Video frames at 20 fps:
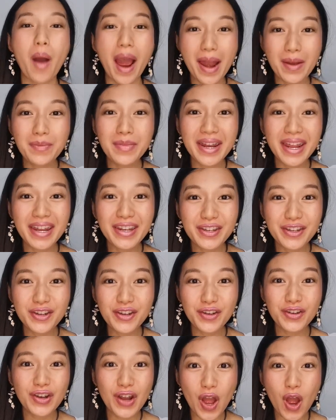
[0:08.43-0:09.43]
1 minute to
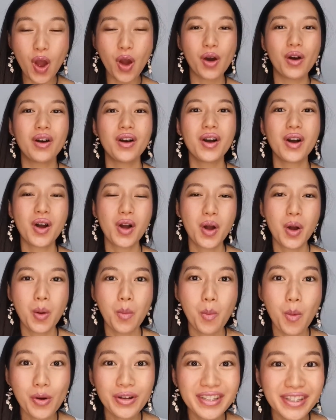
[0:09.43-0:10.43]
know
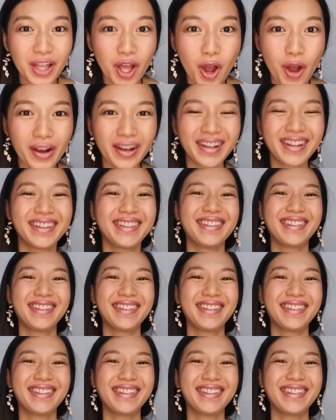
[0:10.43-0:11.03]
moonstone